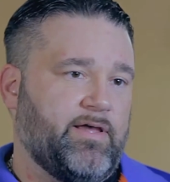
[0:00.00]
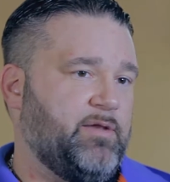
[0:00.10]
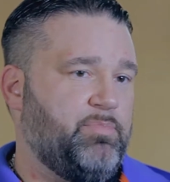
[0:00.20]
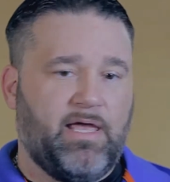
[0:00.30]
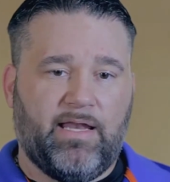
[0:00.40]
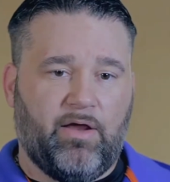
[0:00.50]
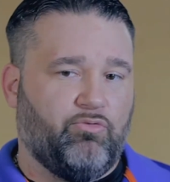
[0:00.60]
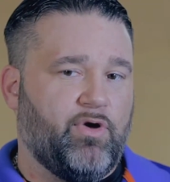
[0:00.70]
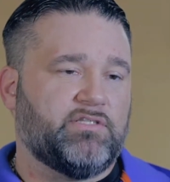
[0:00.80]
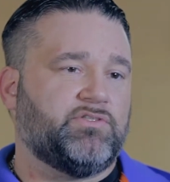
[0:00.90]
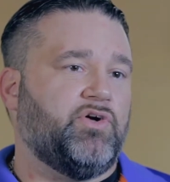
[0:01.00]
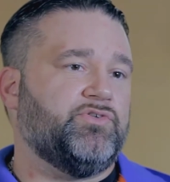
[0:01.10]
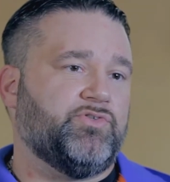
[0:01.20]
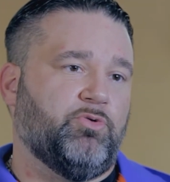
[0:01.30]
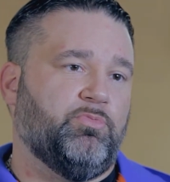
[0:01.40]
He had pain at rest
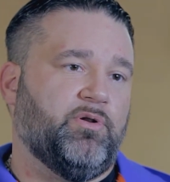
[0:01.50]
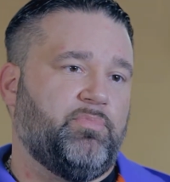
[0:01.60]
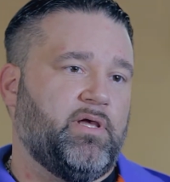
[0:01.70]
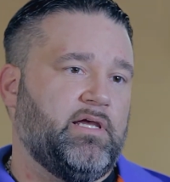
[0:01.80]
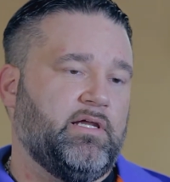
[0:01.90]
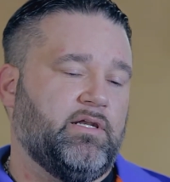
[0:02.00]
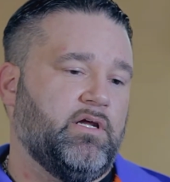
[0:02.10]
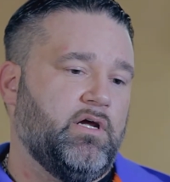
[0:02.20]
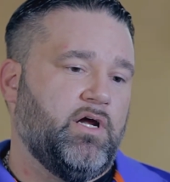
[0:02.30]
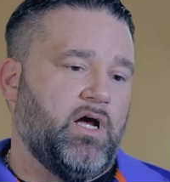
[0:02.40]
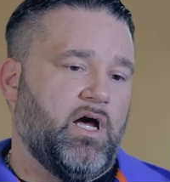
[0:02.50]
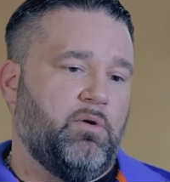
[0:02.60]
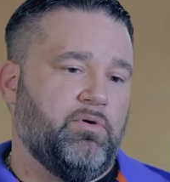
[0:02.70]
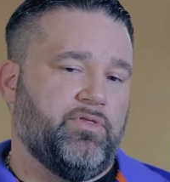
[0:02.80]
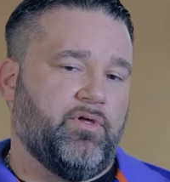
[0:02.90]
also, but pain
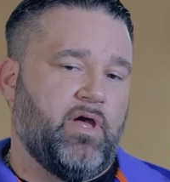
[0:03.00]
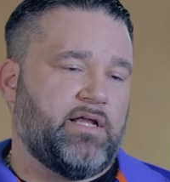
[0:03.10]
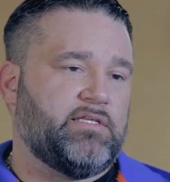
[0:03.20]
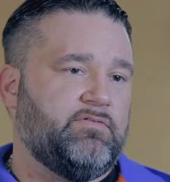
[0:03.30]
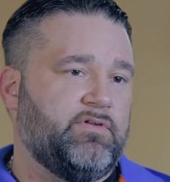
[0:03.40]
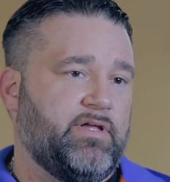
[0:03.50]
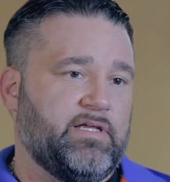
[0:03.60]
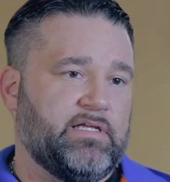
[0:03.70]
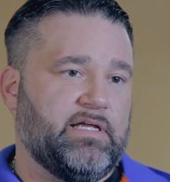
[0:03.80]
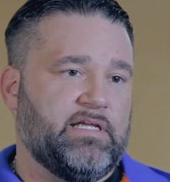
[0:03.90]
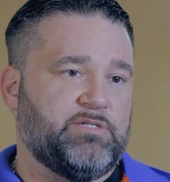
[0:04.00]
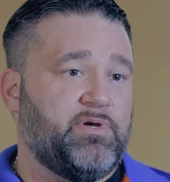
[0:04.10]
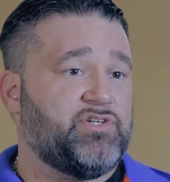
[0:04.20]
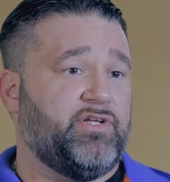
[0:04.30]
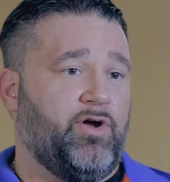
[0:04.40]
with activity,
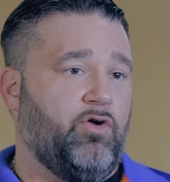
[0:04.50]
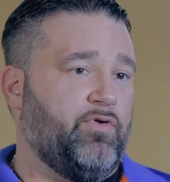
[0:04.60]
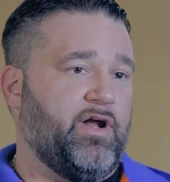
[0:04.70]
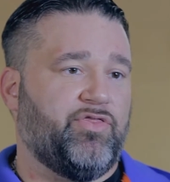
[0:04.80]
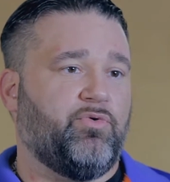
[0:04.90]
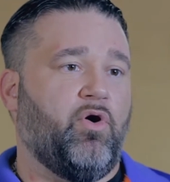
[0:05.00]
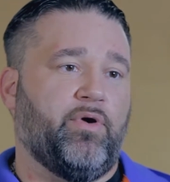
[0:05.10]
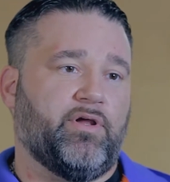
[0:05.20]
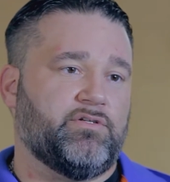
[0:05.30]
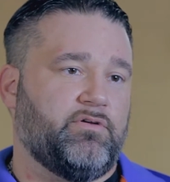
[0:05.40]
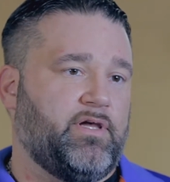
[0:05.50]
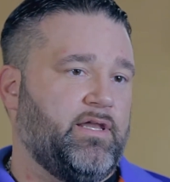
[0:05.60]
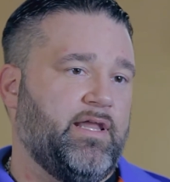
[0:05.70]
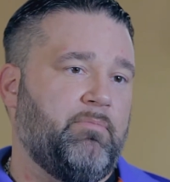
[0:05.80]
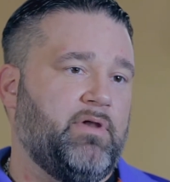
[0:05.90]
especially overhead throwing. So he
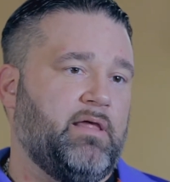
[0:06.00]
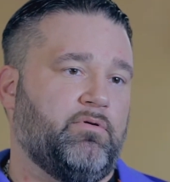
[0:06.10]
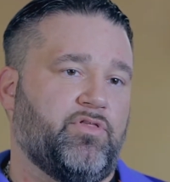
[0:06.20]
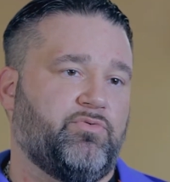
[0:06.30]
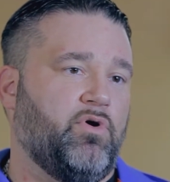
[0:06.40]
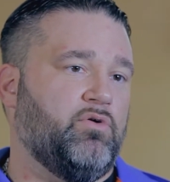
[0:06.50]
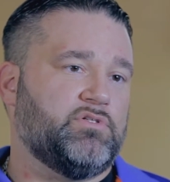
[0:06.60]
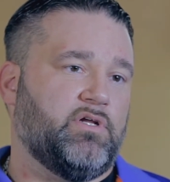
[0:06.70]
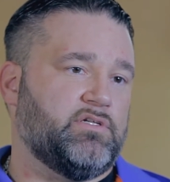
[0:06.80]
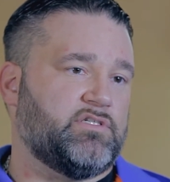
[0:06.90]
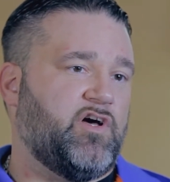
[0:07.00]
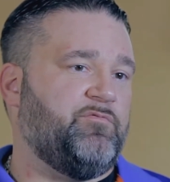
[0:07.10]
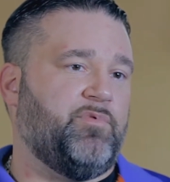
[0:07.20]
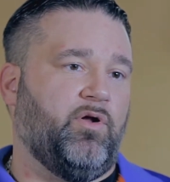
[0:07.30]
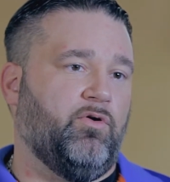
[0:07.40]
had not been able to throw a
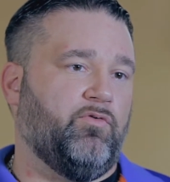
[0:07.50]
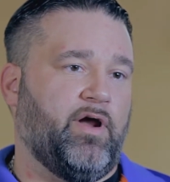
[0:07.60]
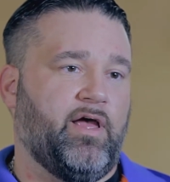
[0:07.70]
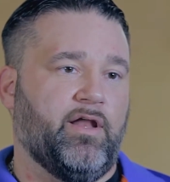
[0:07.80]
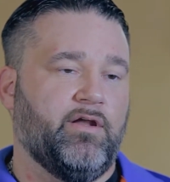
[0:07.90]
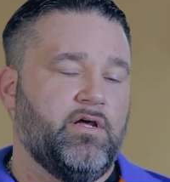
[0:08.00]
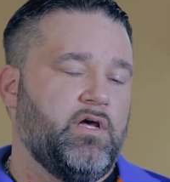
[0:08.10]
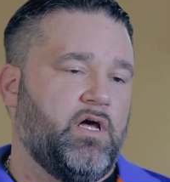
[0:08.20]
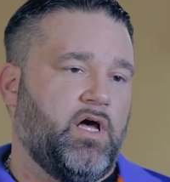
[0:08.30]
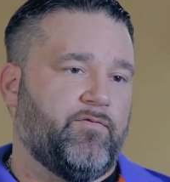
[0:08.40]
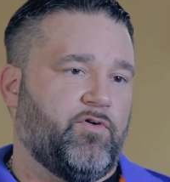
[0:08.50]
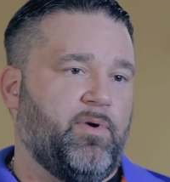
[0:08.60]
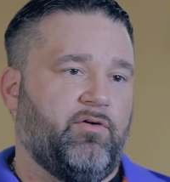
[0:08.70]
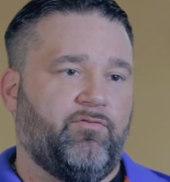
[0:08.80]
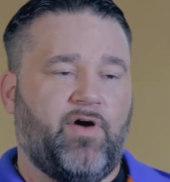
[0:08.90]
softball overhead for
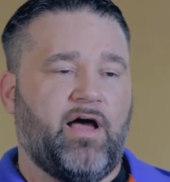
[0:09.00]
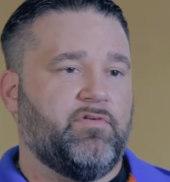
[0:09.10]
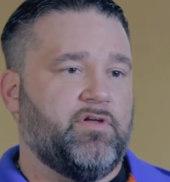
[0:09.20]
about 5